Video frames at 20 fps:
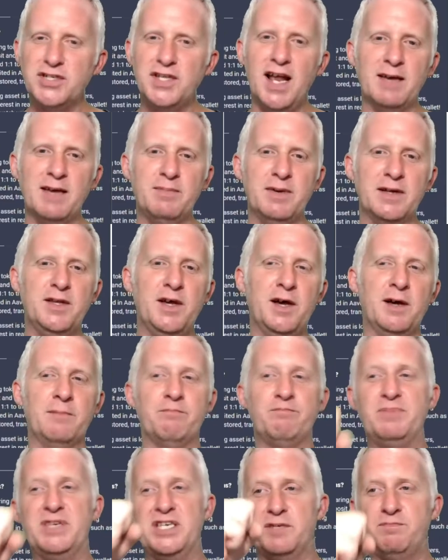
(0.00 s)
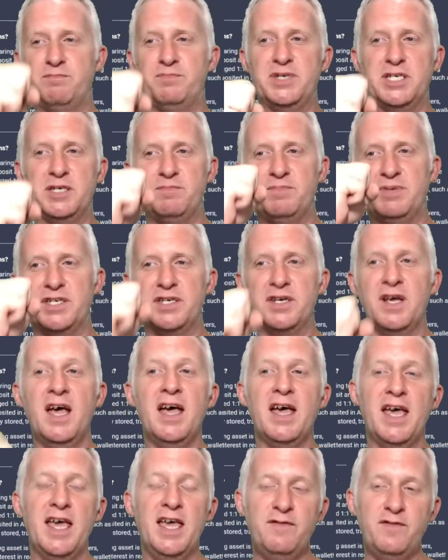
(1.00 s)
the like button
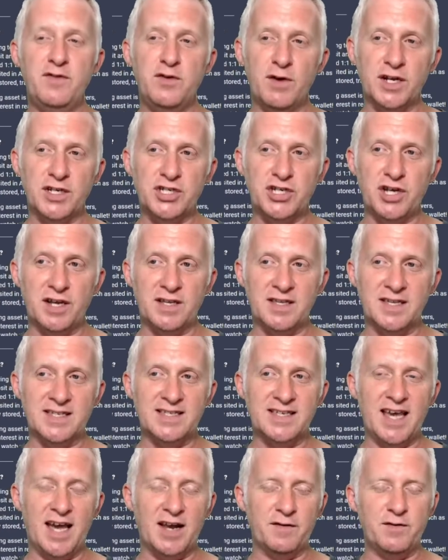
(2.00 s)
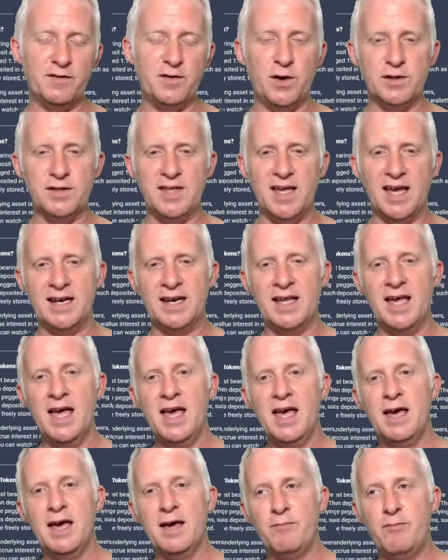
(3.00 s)
if you enjoy this kind of content.
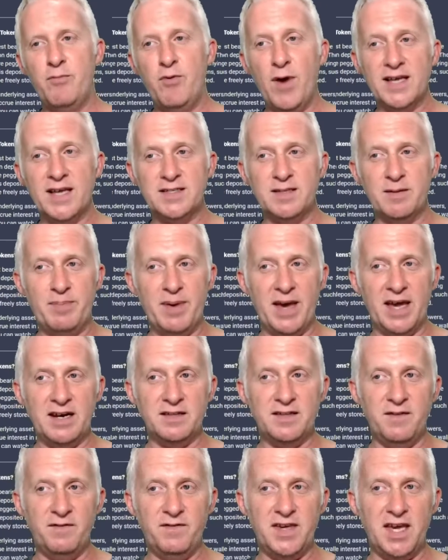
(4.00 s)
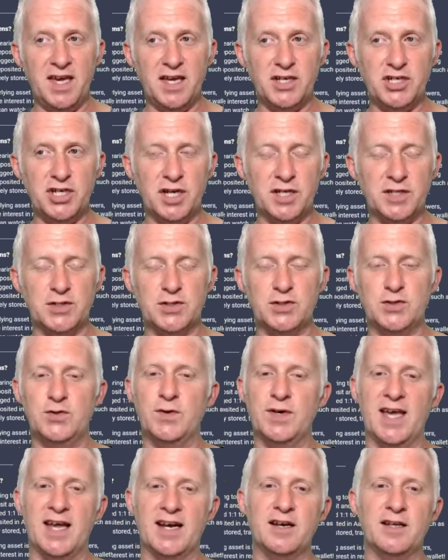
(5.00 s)
Press the bell notifications to
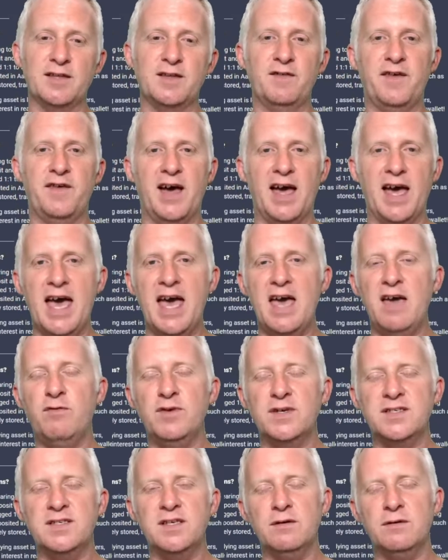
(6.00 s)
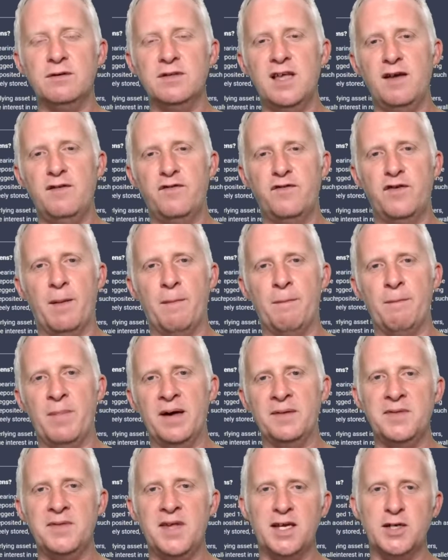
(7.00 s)
get notified every single day from
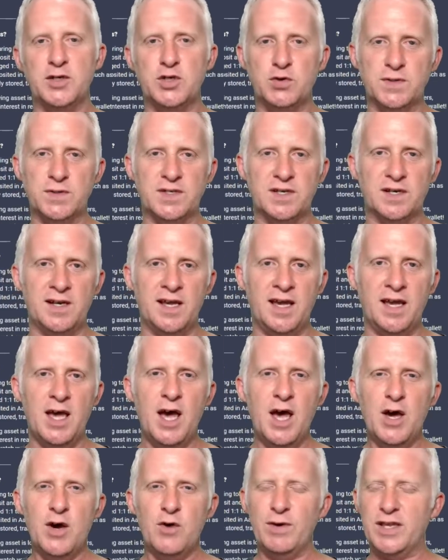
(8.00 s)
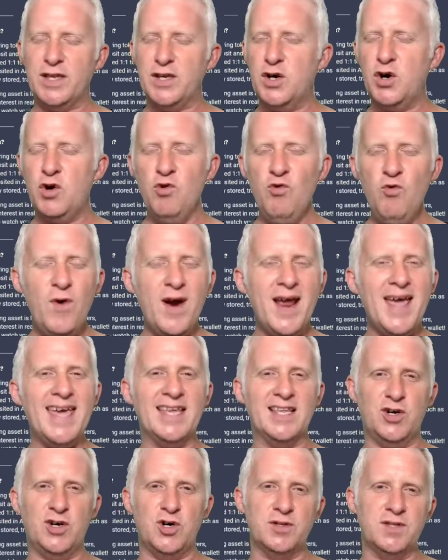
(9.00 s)
Monday through Sunday with
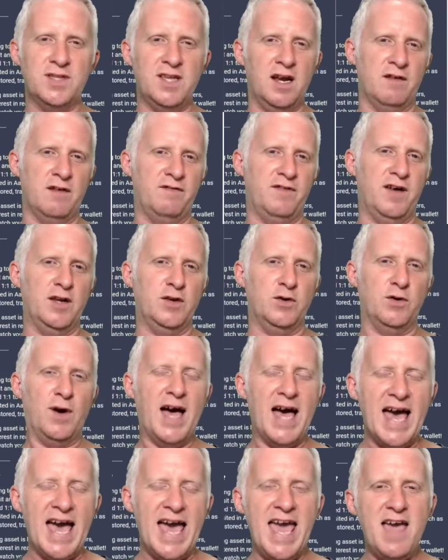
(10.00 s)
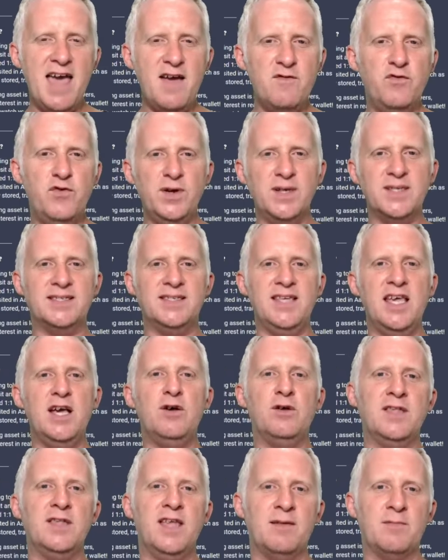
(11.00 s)
great content of value every
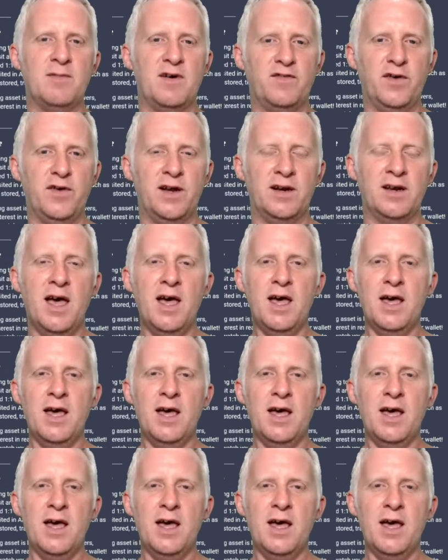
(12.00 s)
single day, my friend.